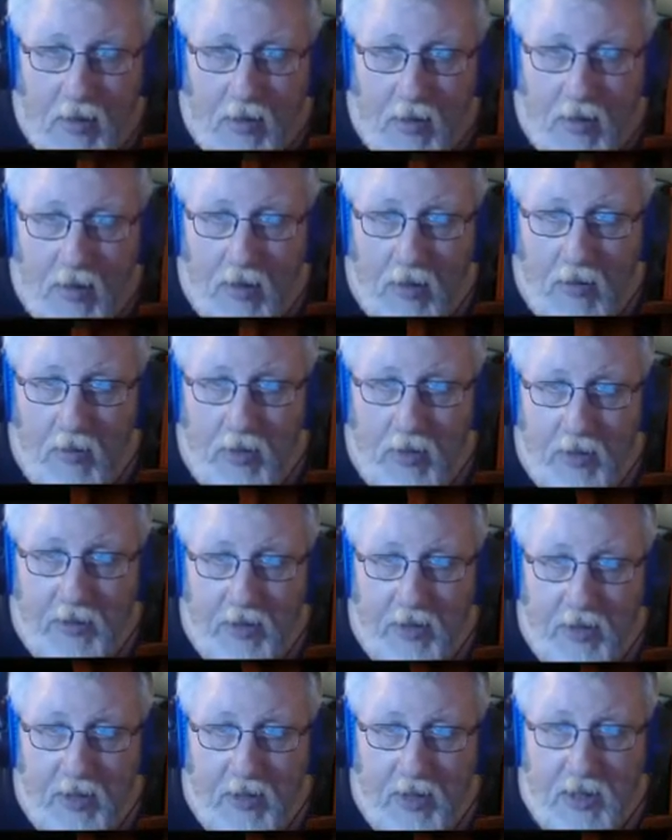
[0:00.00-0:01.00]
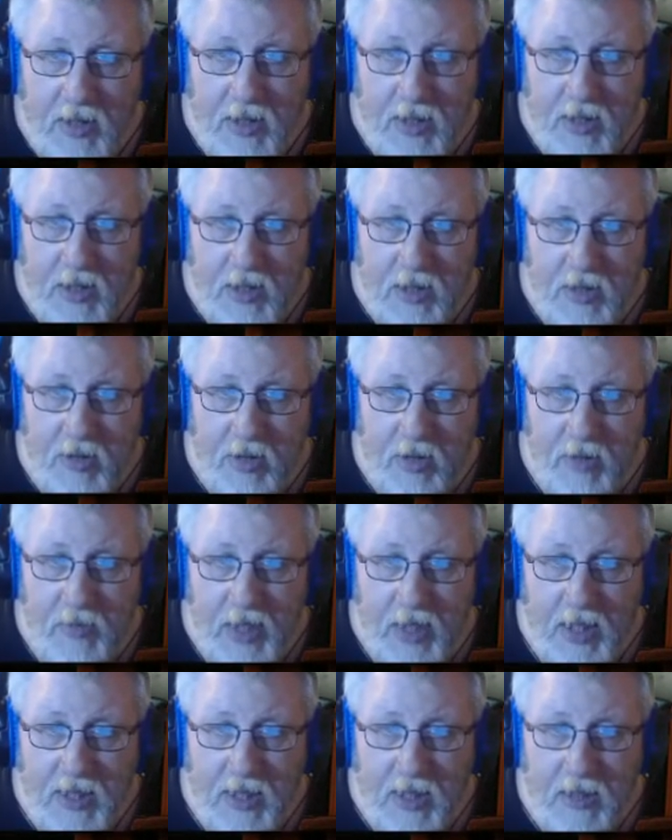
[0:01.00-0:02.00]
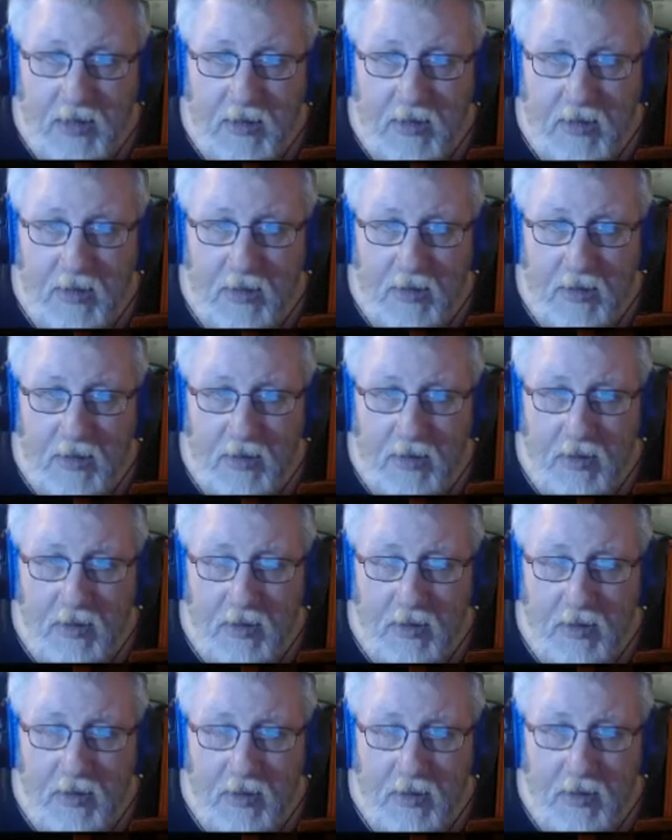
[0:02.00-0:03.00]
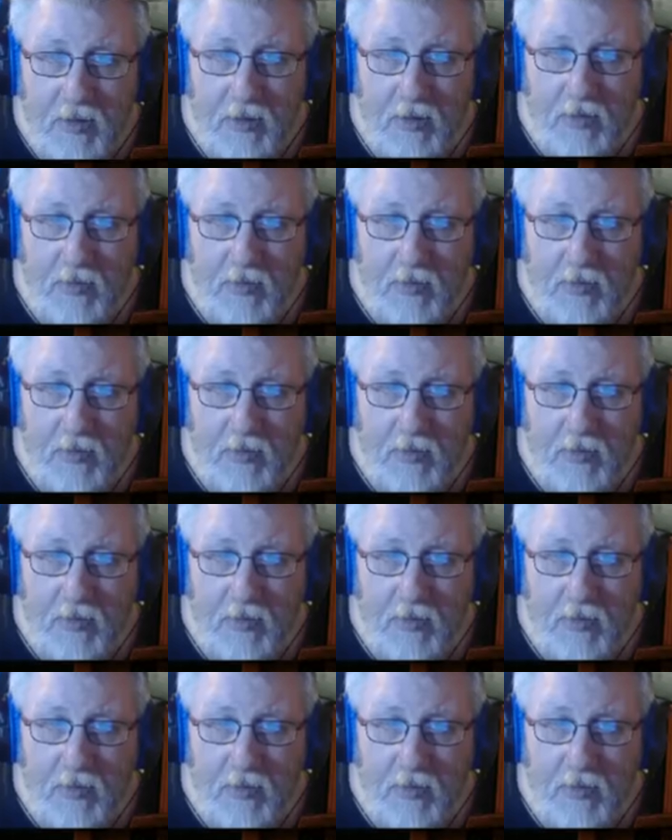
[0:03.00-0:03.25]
Oh, and the 13's going to snooker me, is it? Oh.